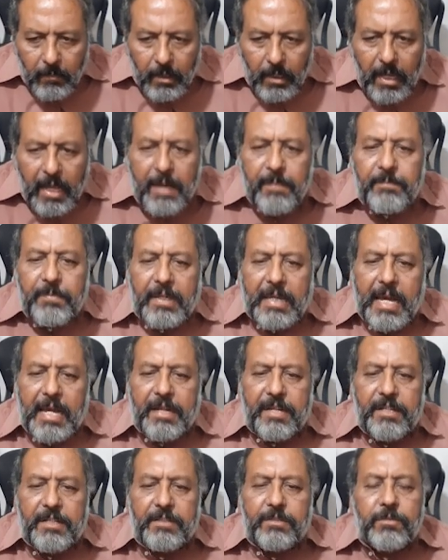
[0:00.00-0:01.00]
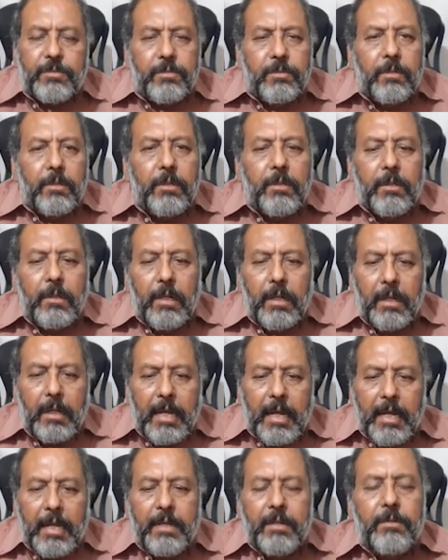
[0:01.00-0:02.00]
M. canis
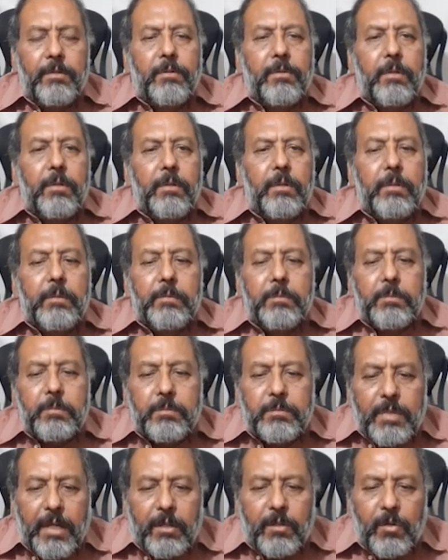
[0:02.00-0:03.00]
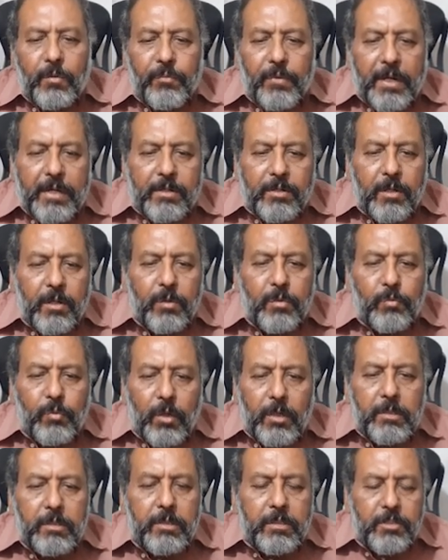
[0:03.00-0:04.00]
and Trichophyton
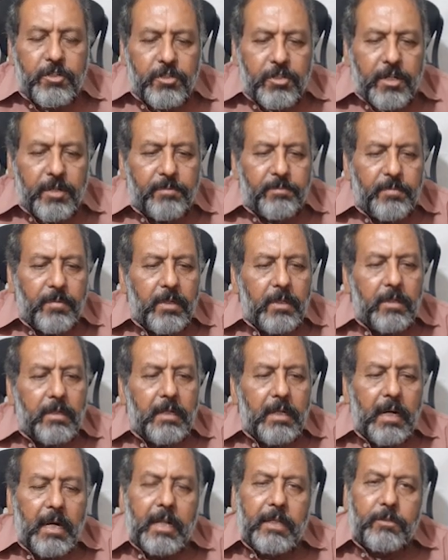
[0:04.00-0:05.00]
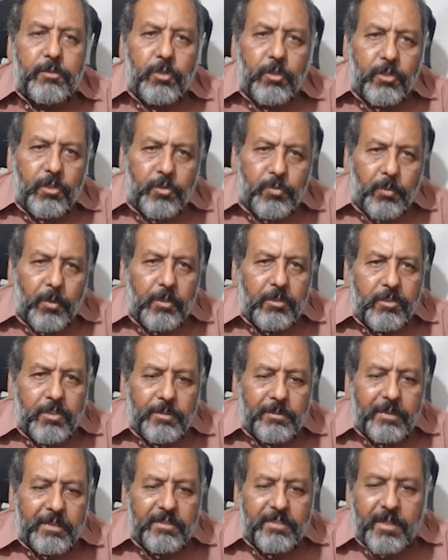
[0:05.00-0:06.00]
volicium also
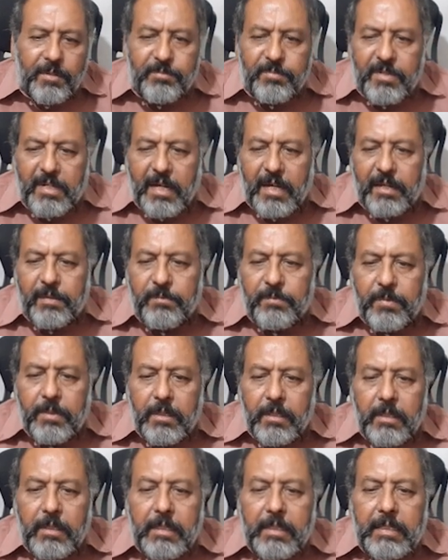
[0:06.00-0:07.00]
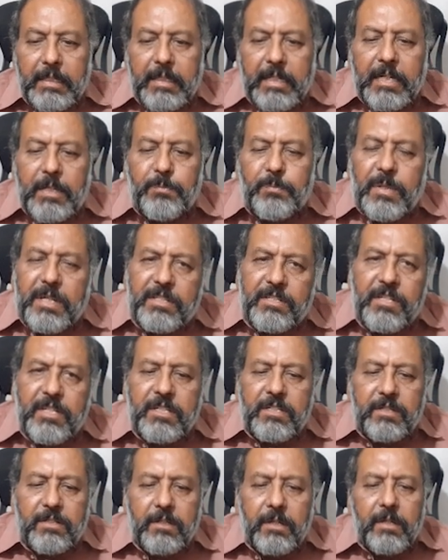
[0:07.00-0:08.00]
responsible sometime. It
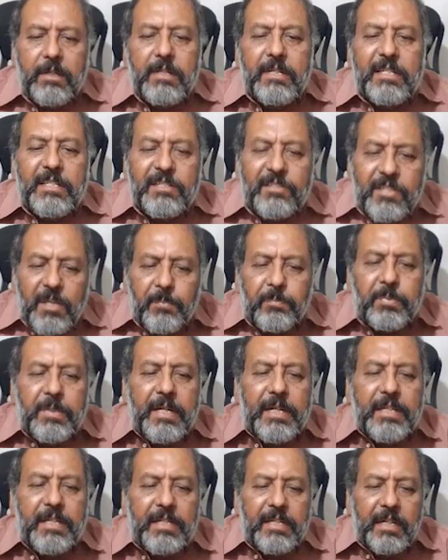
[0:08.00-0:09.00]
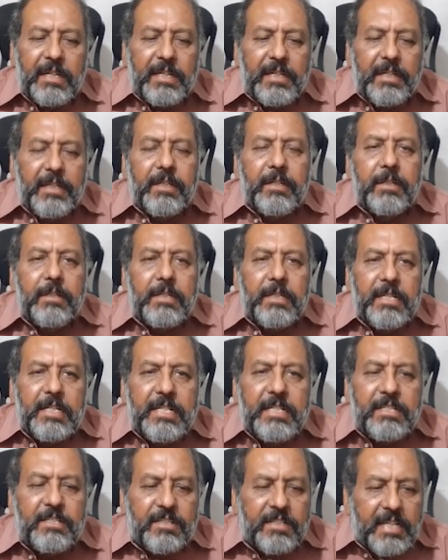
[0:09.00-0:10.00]
persists subclinically
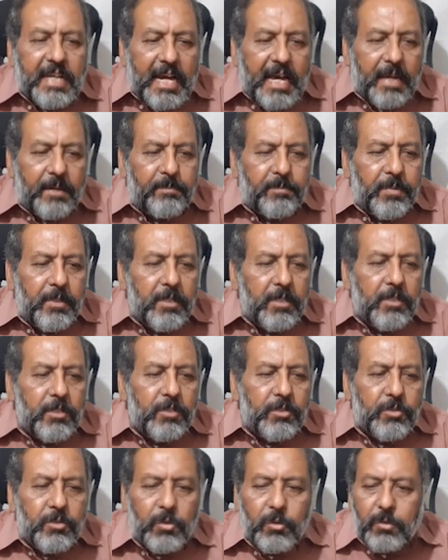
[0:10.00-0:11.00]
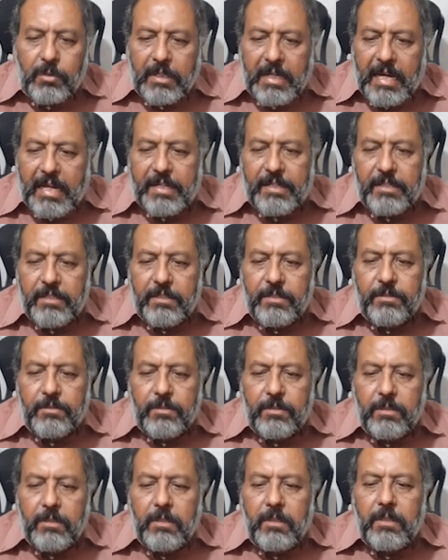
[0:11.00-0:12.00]
in scalp, so carriers
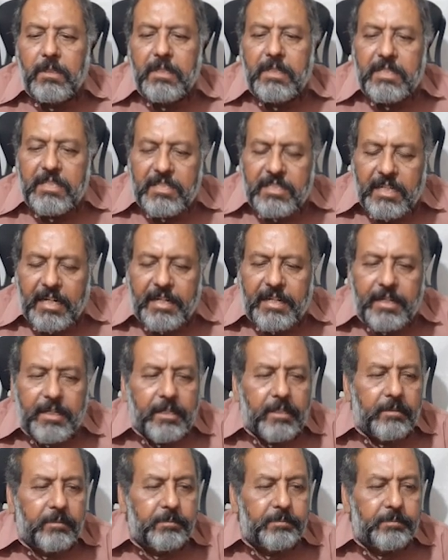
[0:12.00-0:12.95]
shedding